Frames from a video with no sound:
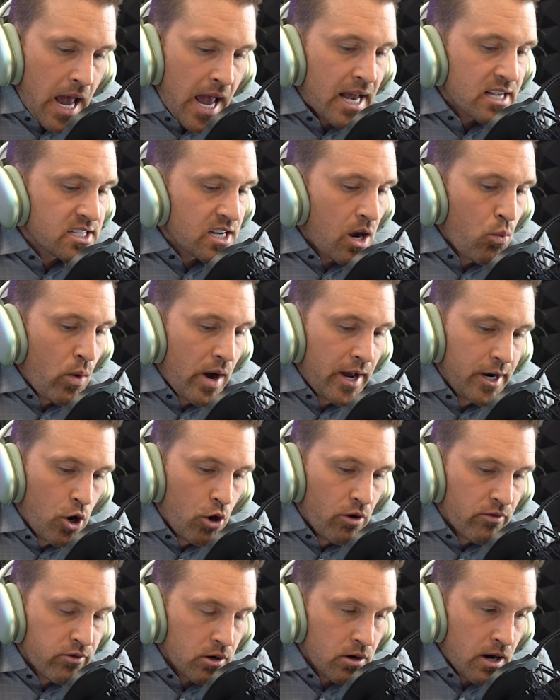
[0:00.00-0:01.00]
As I went
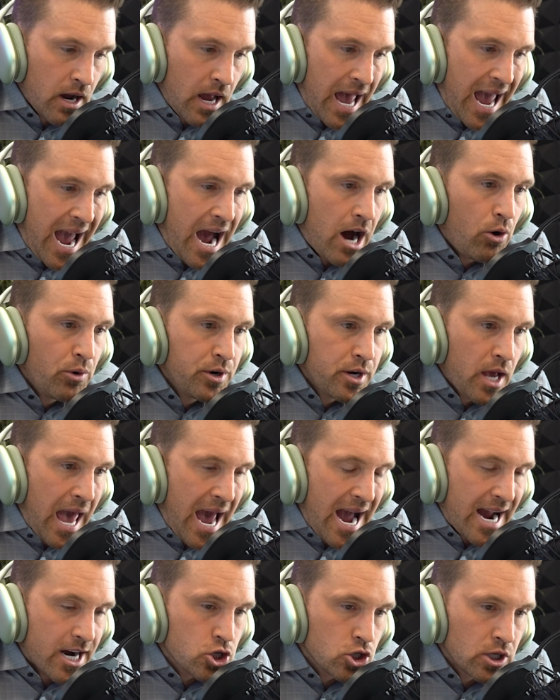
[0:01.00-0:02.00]
over how to
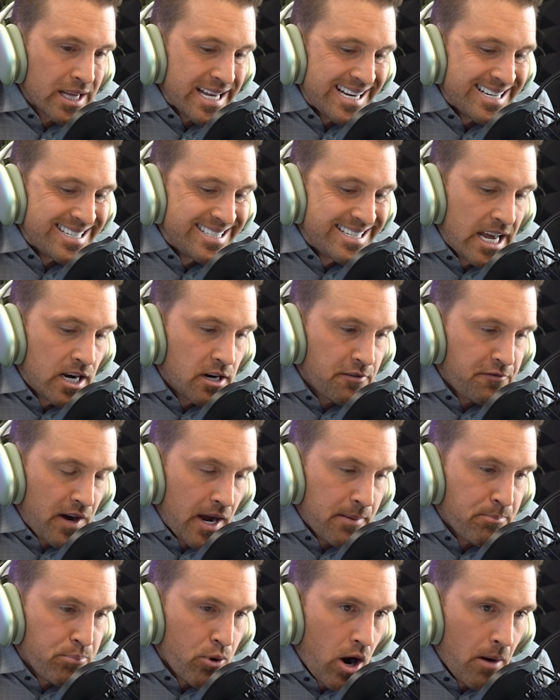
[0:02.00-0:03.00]
actually
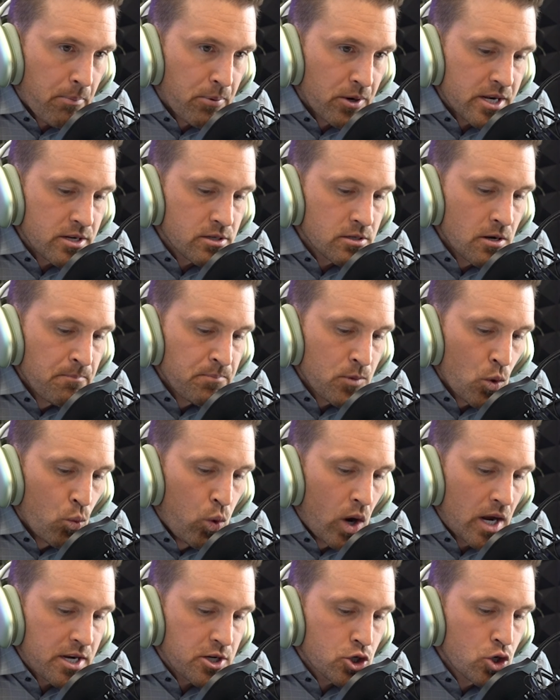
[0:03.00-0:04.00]
identify properties,
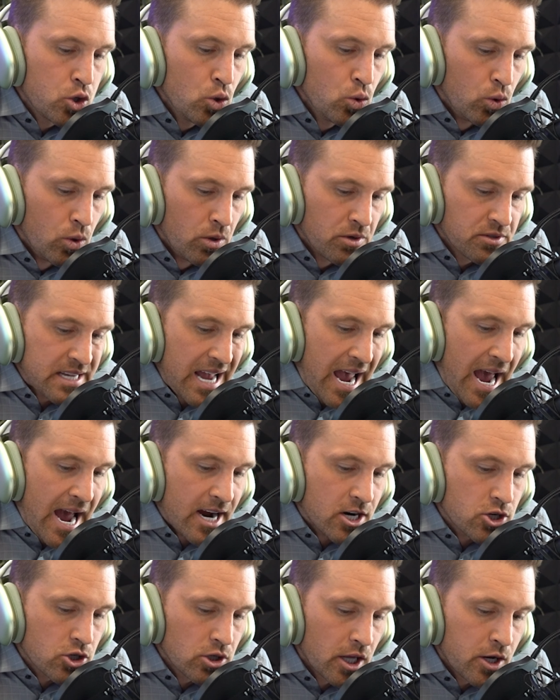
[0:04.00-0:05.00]
what tools to
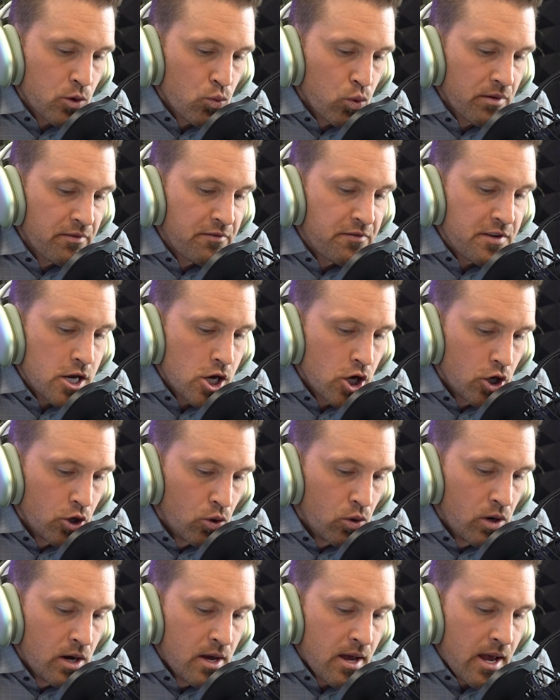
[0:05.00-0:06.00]
actually
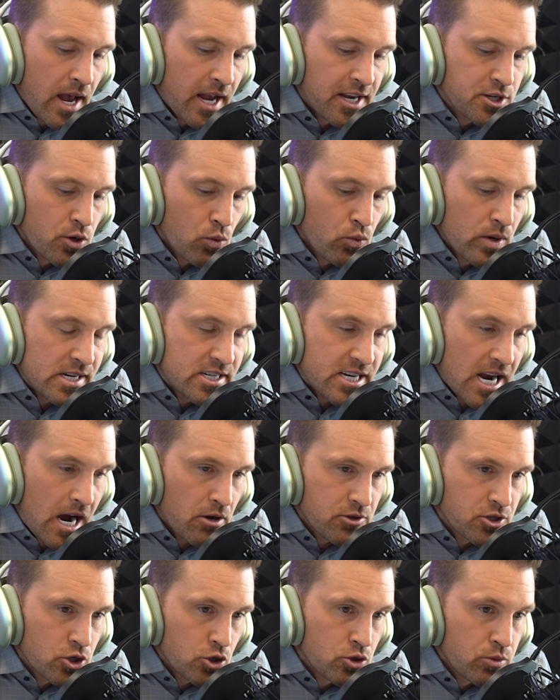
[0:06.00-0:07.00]
review and to reach
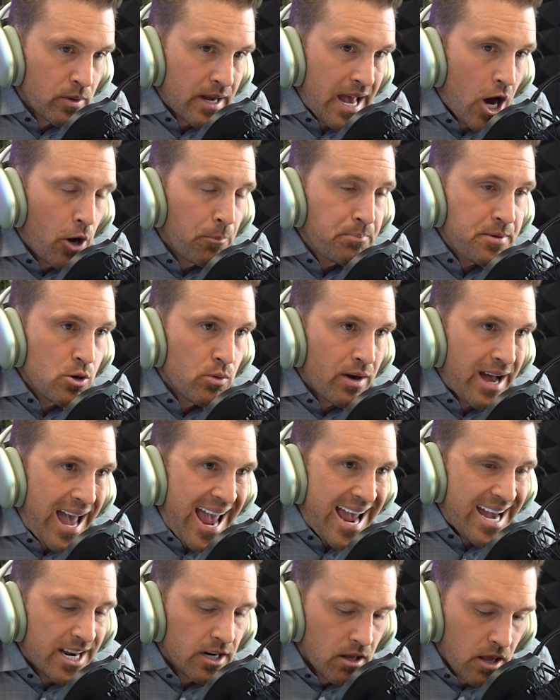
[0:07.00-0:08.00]
out to to help you
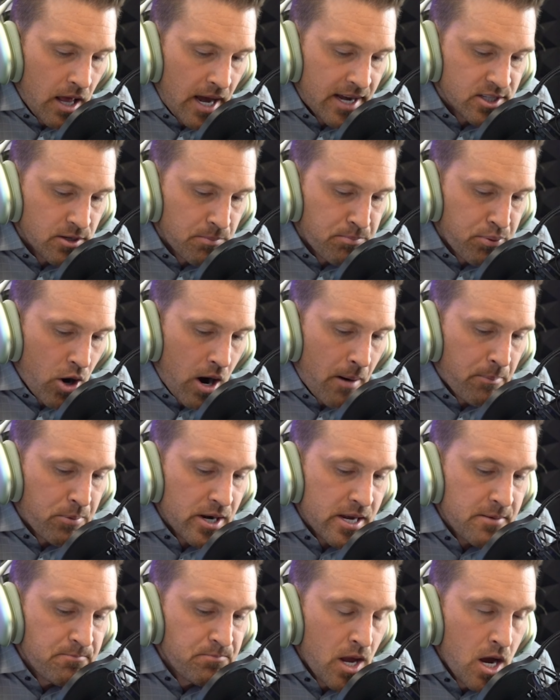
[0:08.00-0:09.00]
analyze a
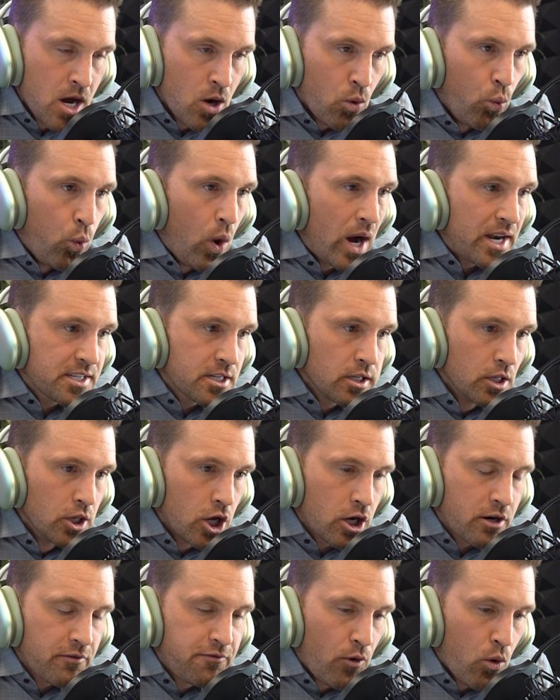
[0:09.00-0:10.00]
property, what to
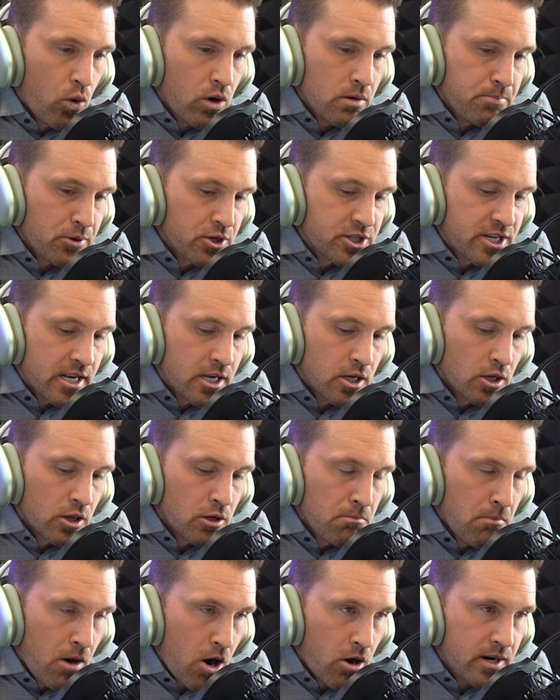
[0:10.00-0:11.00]
look for in
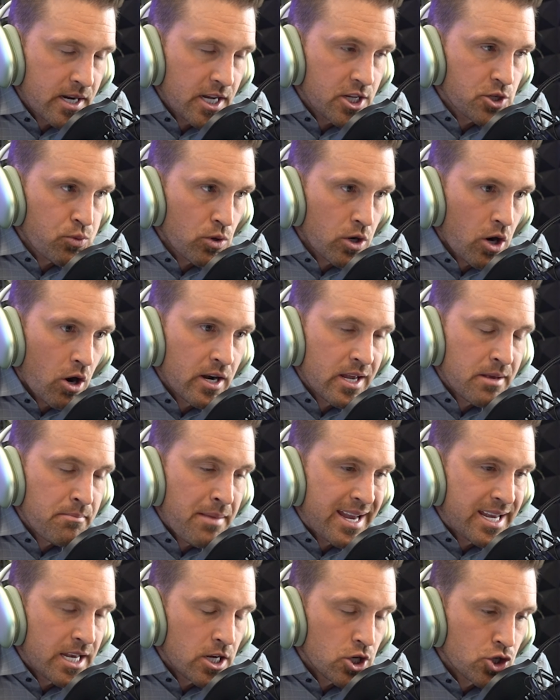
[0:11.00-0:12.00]
particular markets regarding
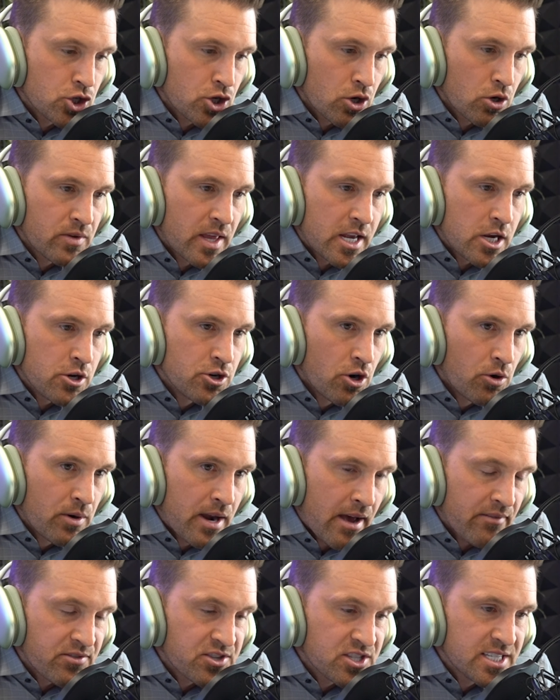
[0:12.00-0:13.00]
making sure that you don't
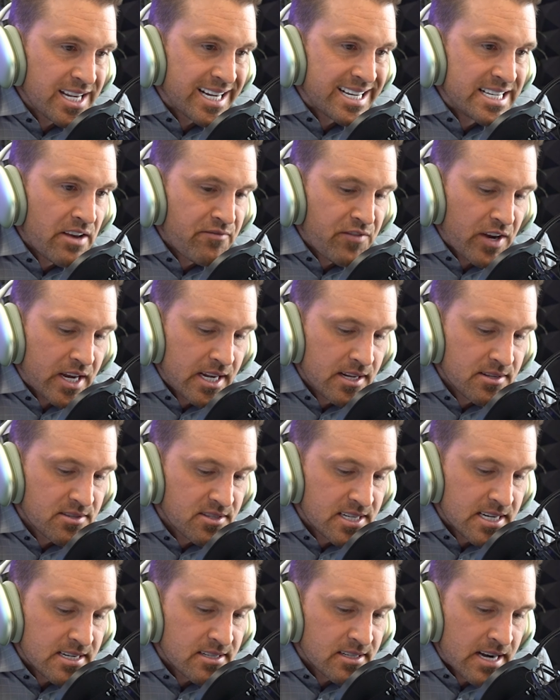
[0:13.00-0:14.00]
have significant
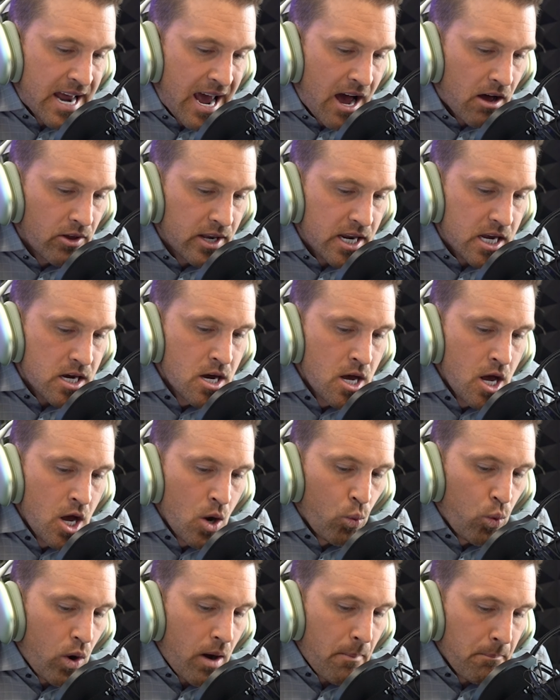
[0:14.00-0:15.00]
seasonality,
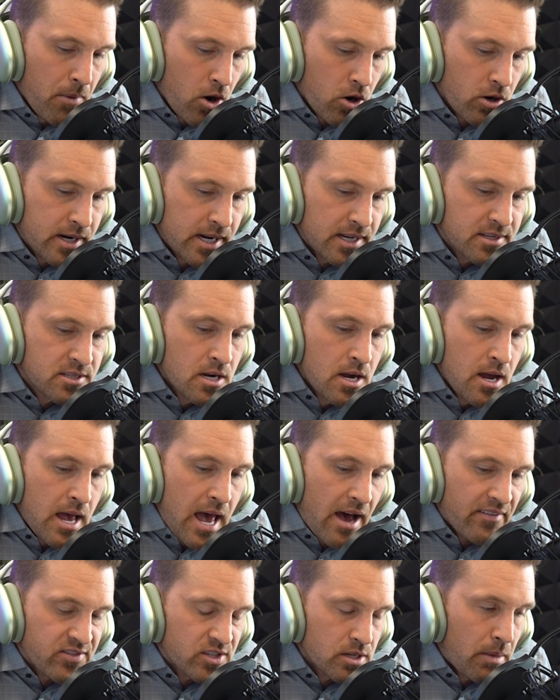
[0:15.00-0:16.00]
what markets
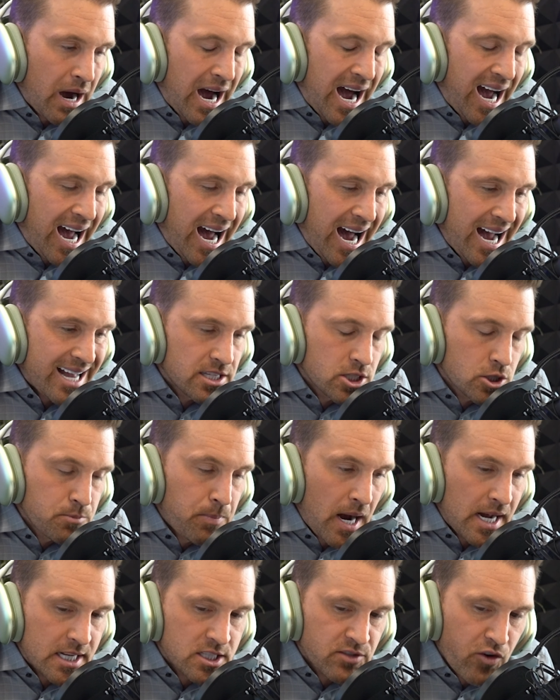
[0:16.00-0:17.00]
have some hot
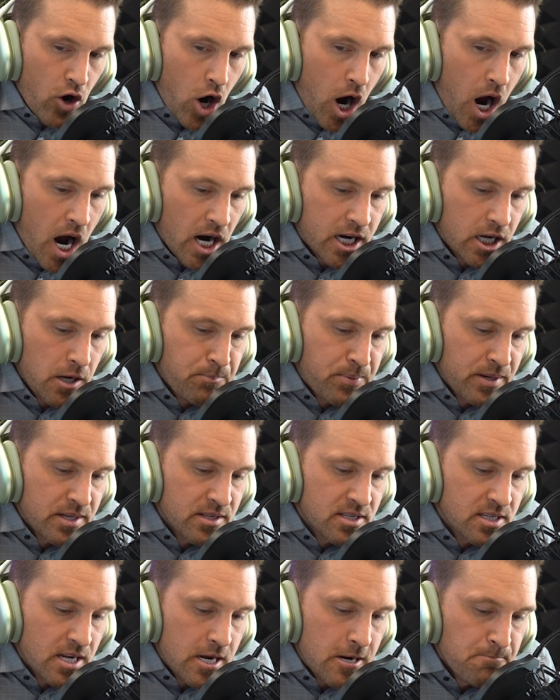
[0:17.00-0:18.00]
spots for
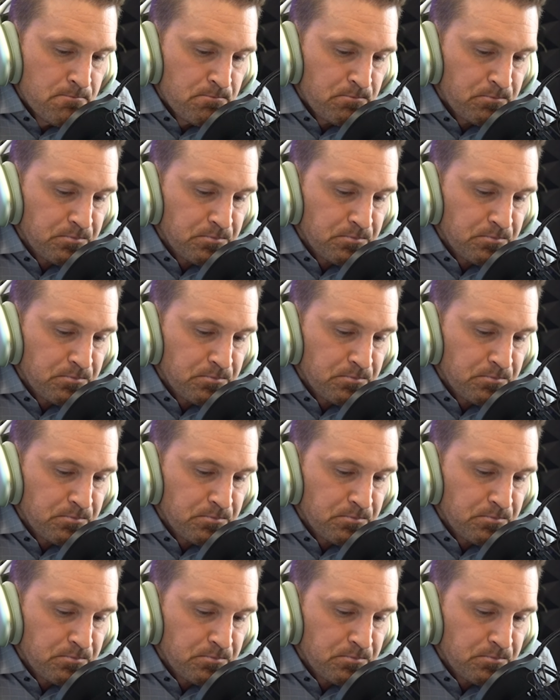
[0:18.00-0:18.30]
occupancy,